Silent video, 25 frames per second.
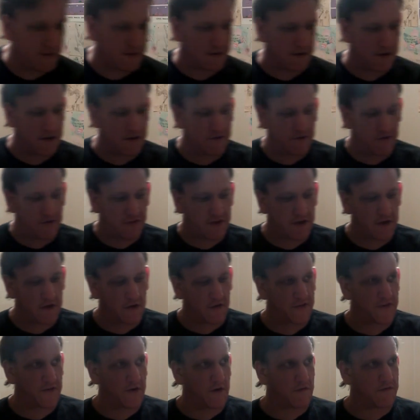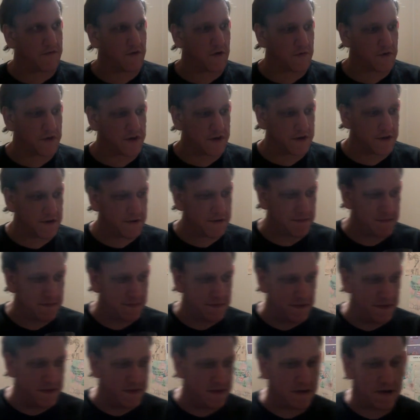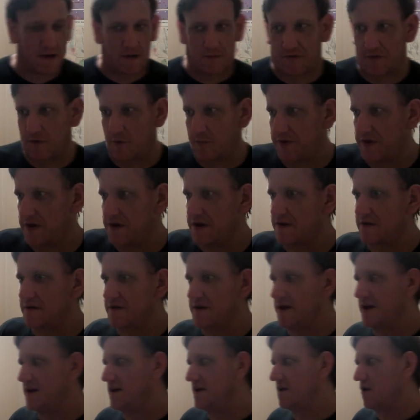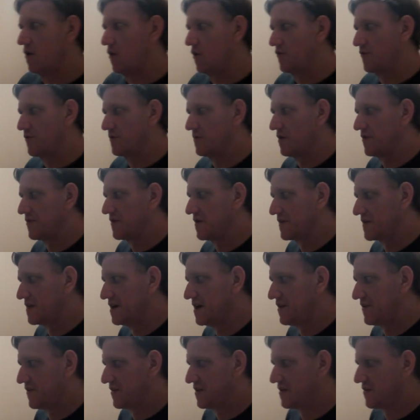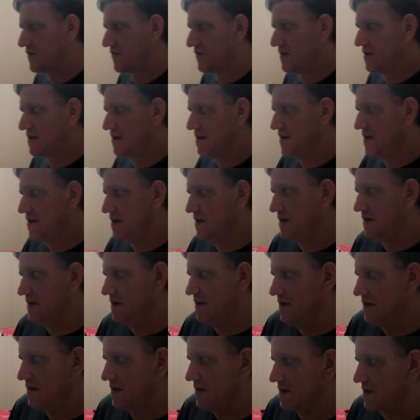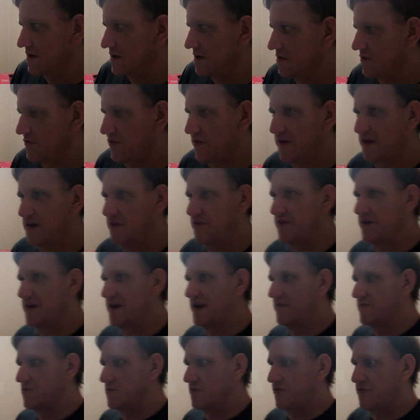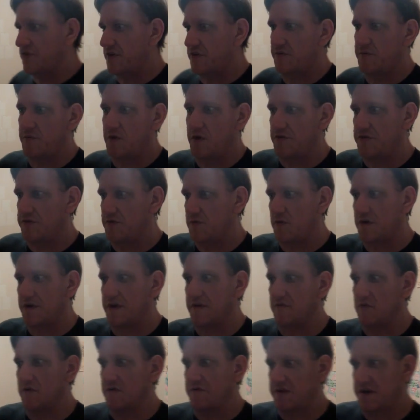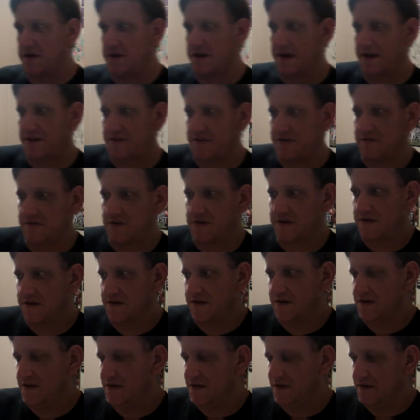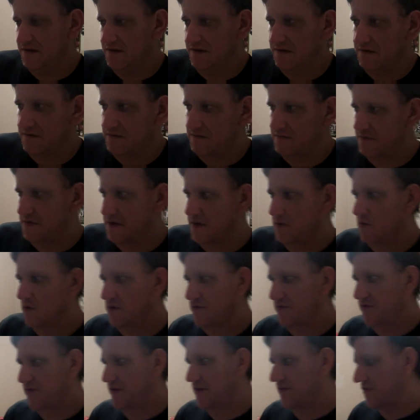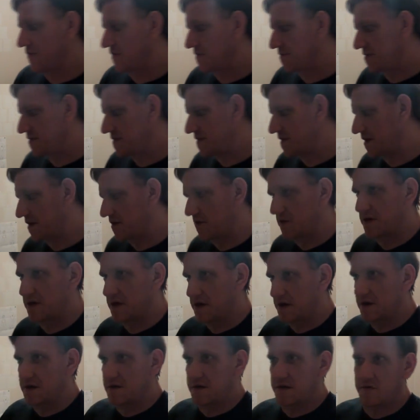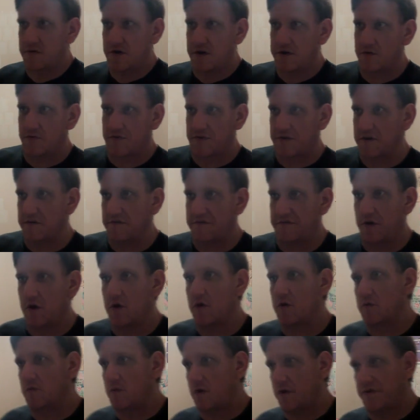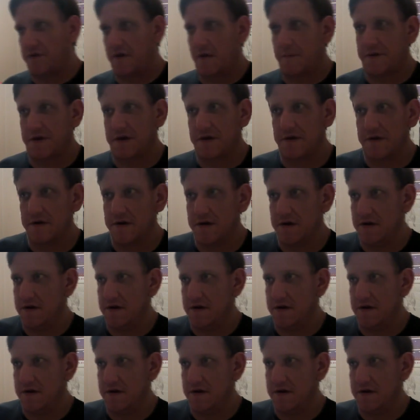I need to just get a cell phone again. I'm still paying $80 a month on the AT&T. You know, it's like you think after 6 months or whatever of inactivity, they would have said something like, okay, you're not using your phone, what's up here?